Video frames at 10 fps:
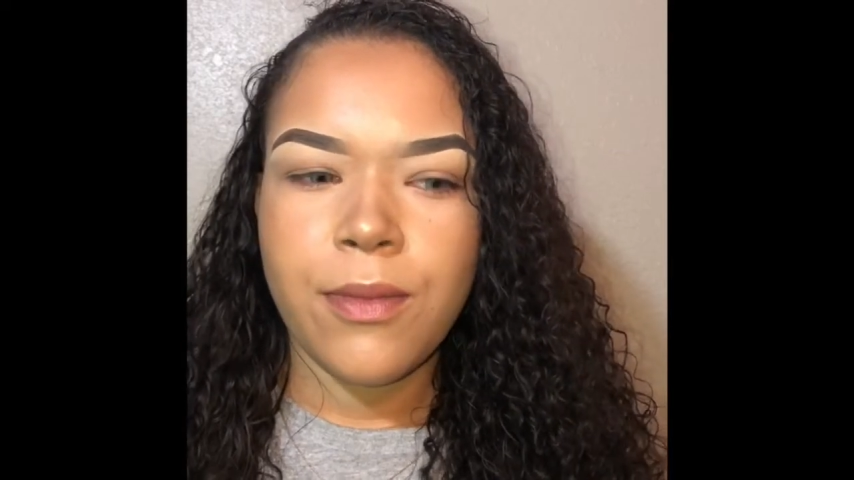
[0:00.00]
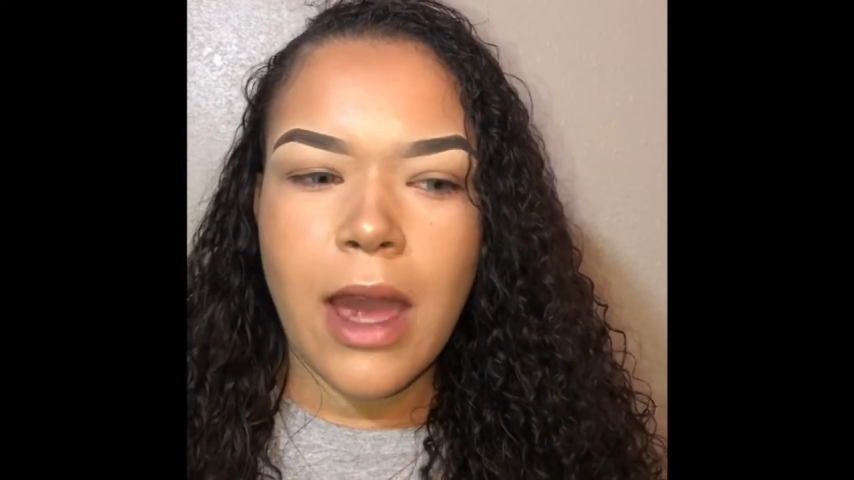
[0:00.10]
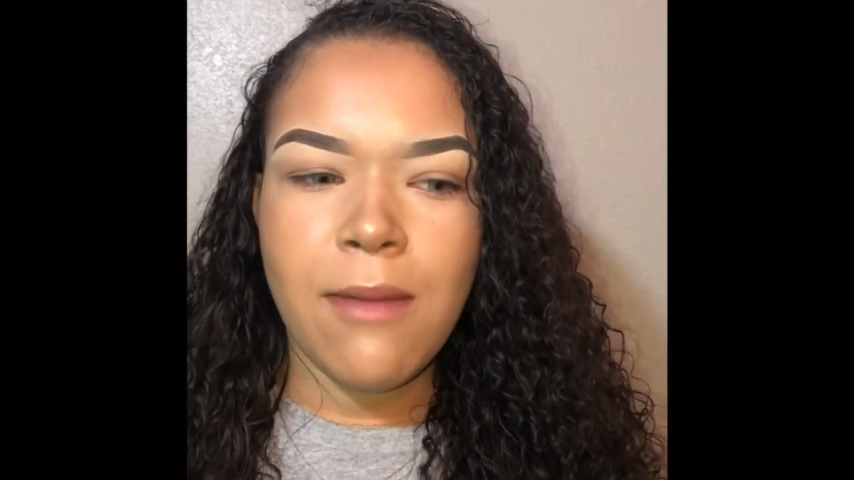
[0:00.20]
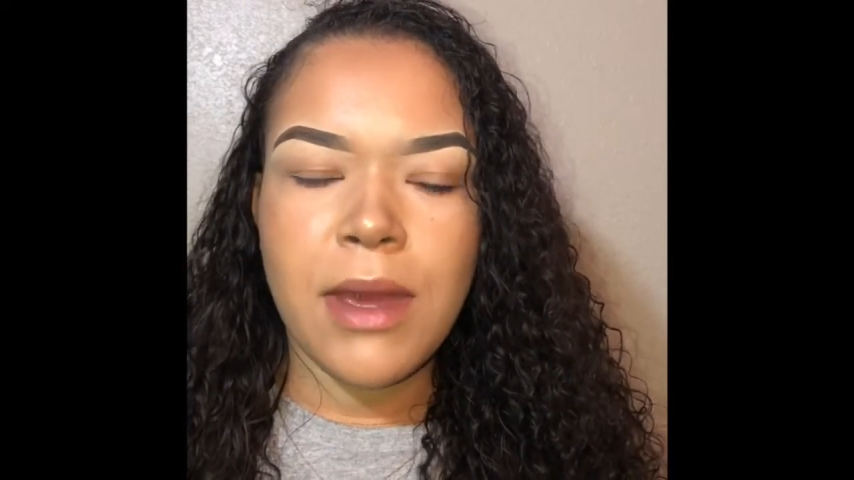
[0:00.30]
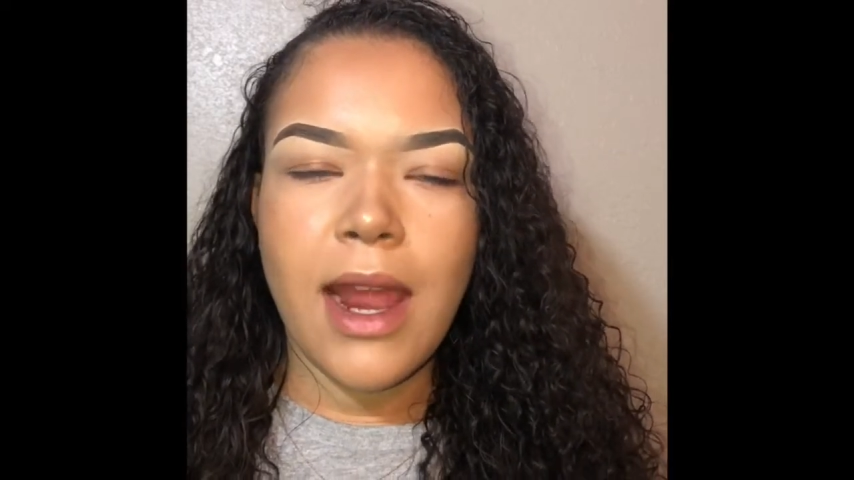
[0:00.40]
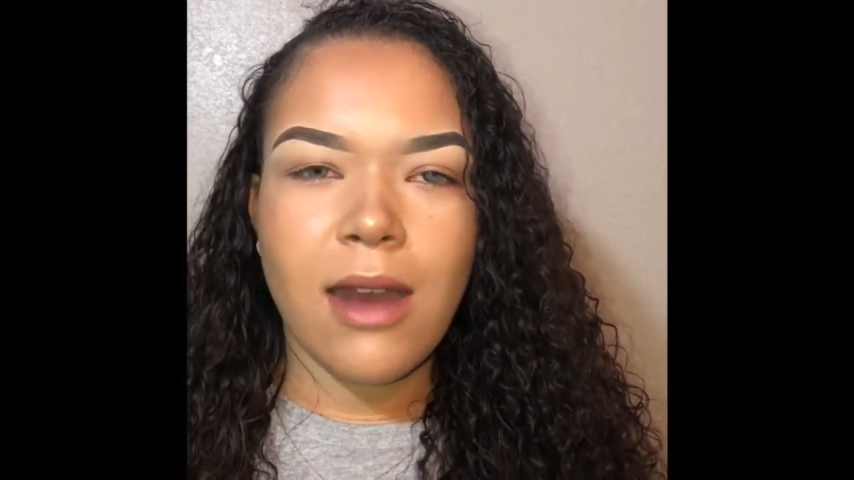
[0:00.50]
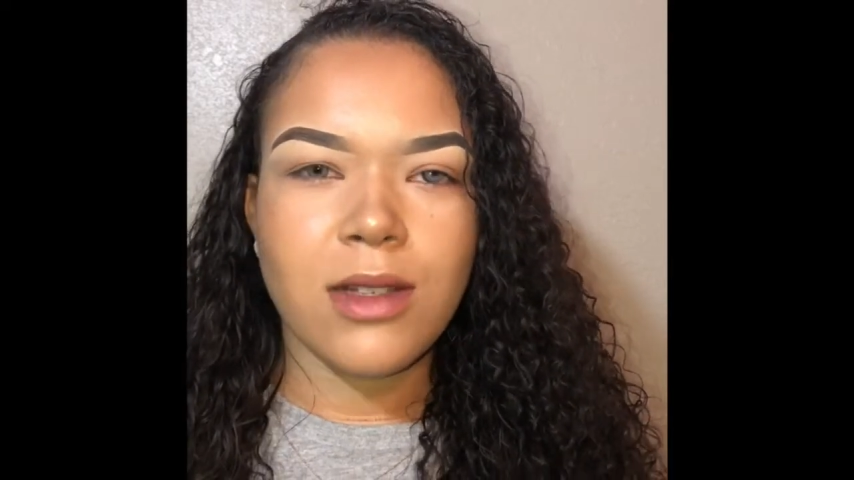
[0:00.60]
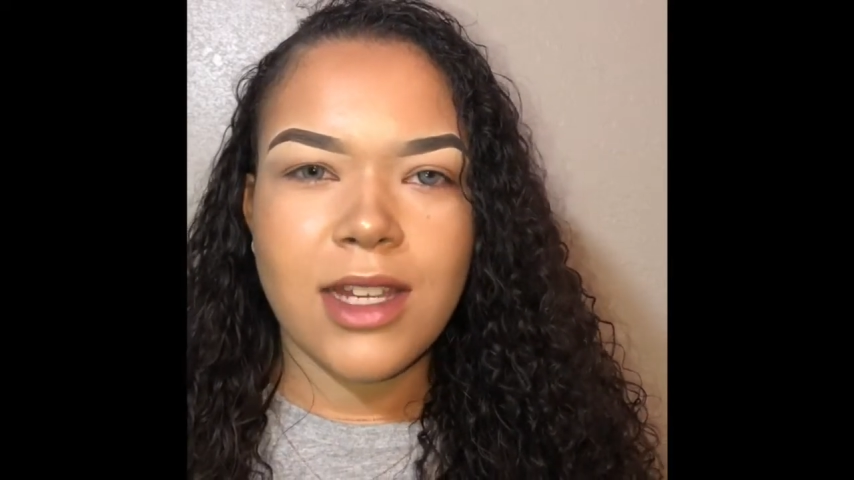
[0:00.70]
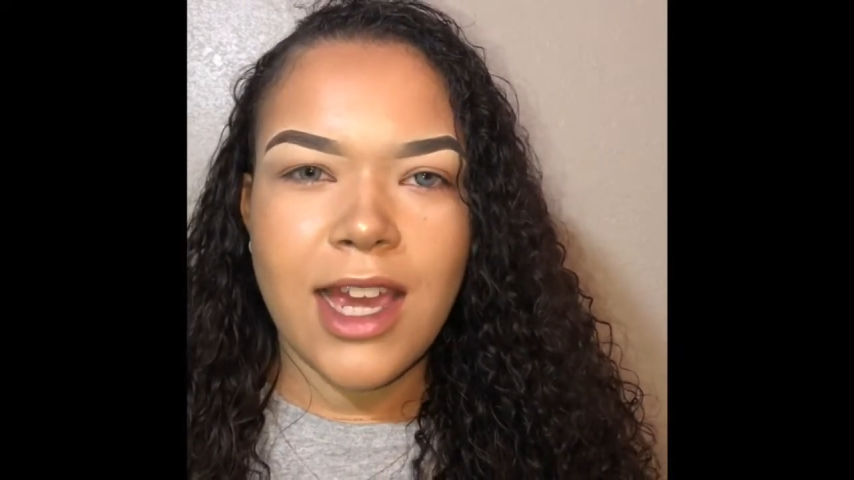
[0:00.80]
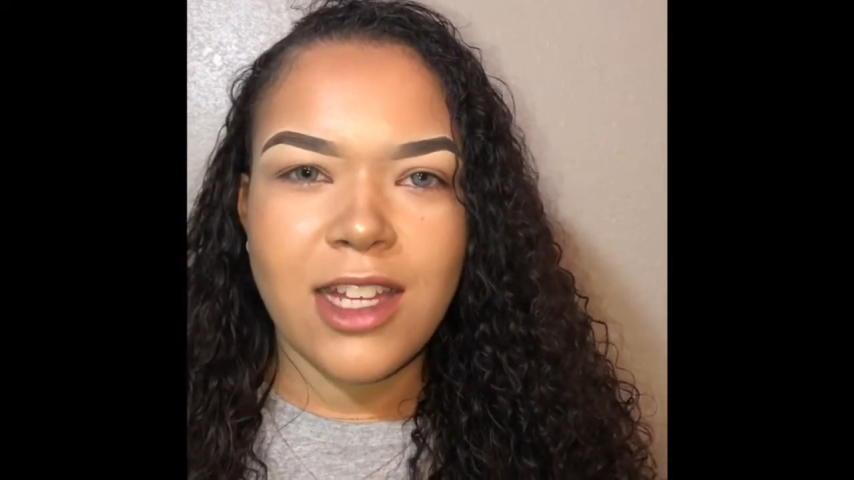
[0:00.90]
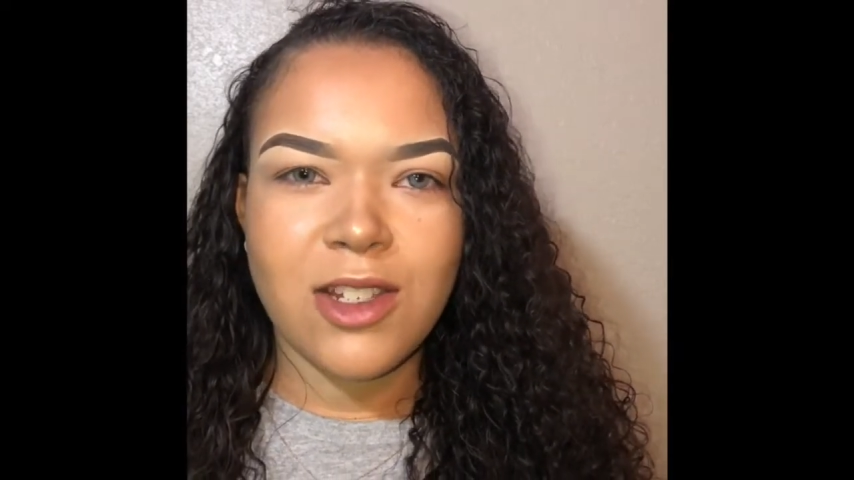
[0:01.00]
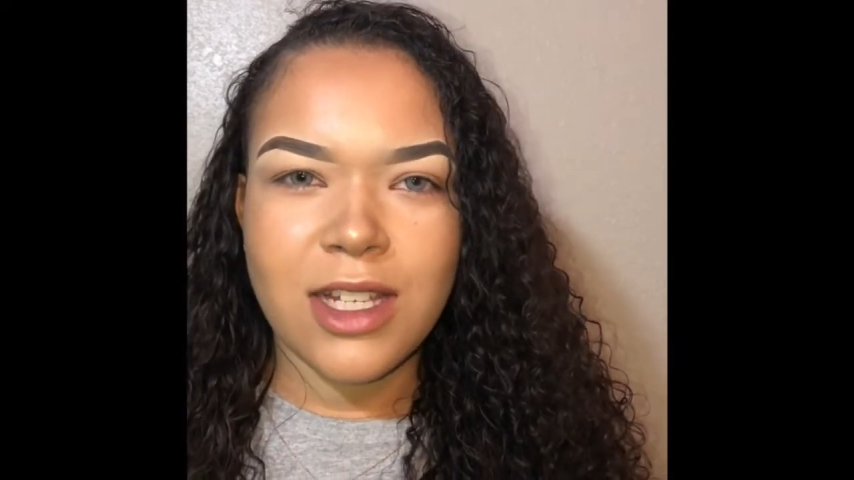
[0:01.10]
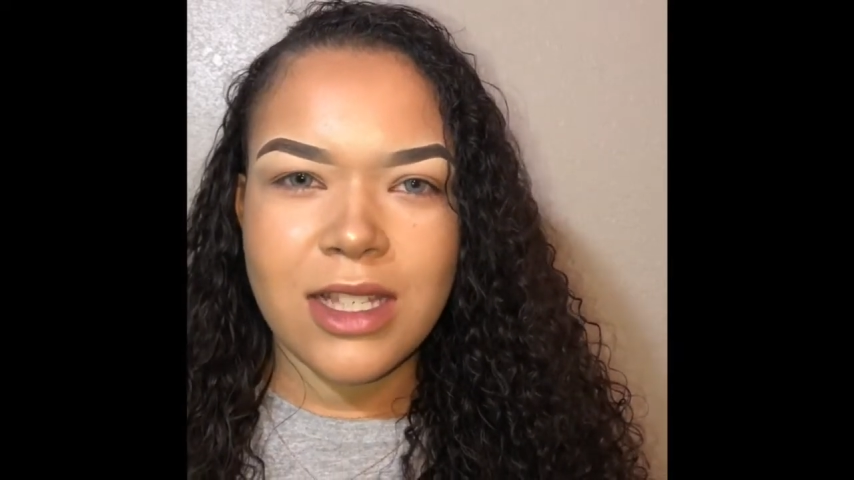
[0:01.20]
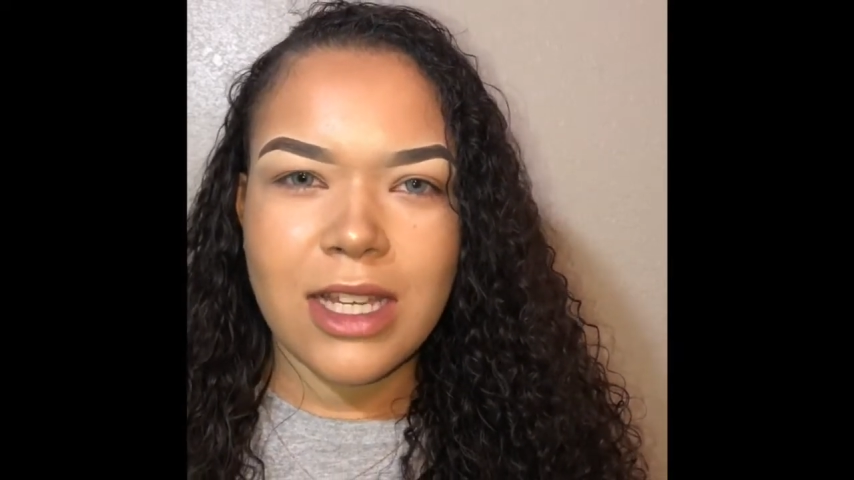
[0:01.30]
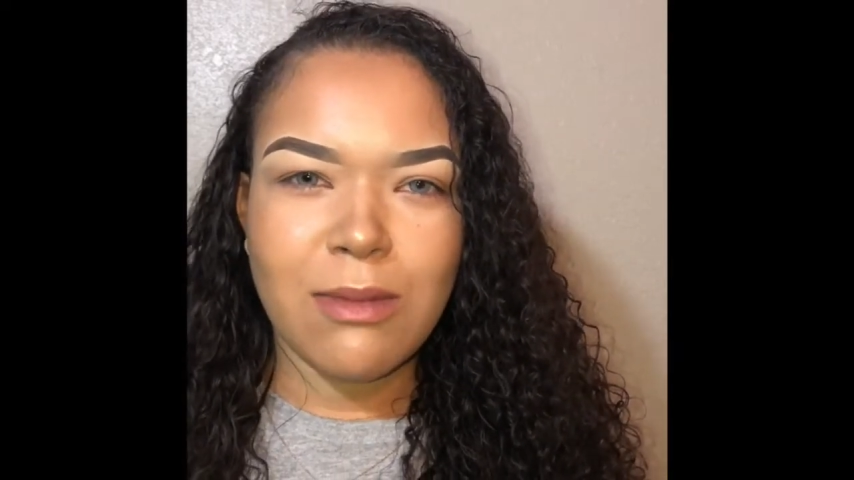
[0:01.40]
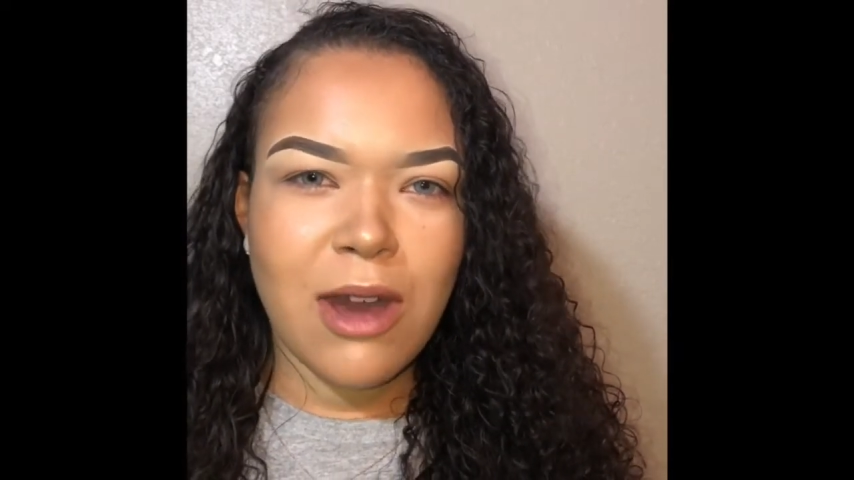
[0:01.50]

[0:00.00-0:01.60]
I've been out today, as you can see,